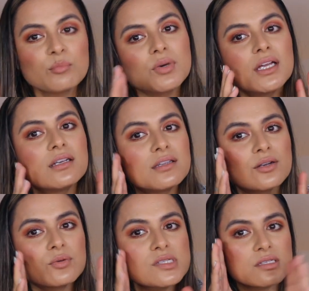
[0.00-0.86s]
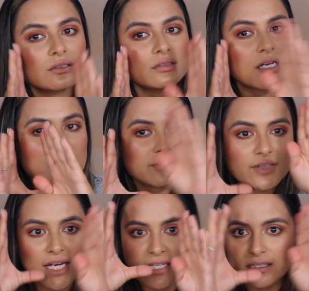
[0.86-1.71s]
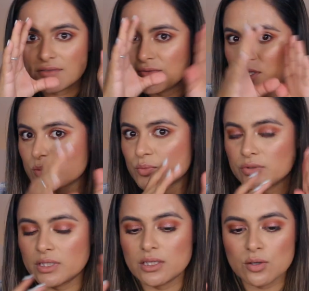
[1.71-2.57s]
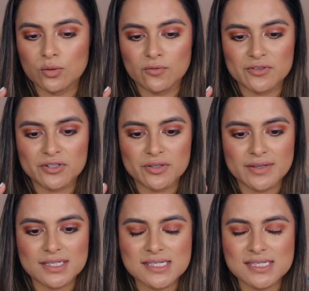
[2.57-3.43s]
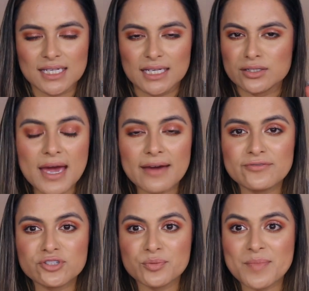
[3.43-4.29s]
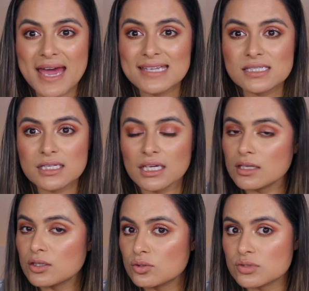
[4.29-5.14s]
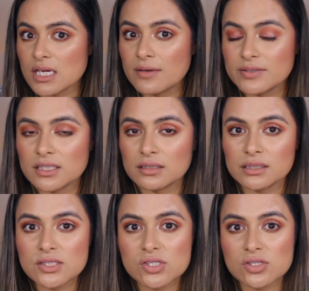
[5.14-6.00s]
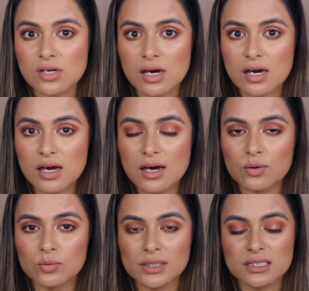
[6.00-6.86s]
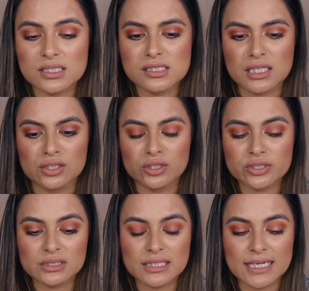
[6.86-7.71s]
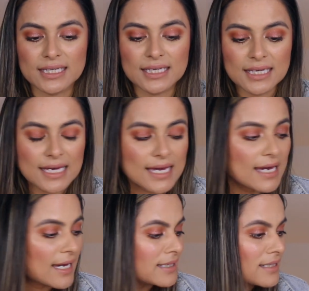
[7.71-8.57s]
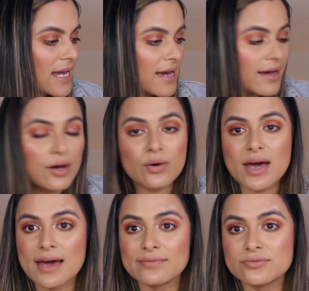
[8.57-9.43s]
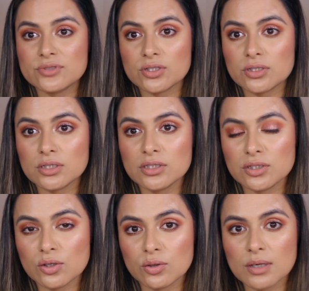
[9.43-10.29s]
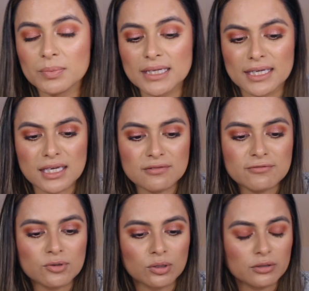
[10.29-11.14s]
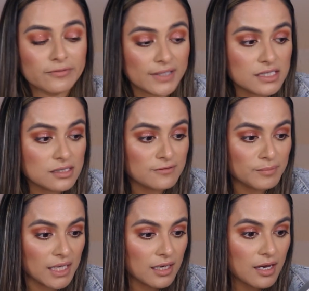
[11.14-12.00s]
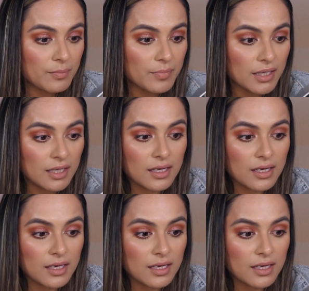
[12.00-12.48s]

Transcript: but there was a lot of kind of debris over the skin. After masking, you definitely saw what the skin looked like. And now after, you know, applying a full face of makeup,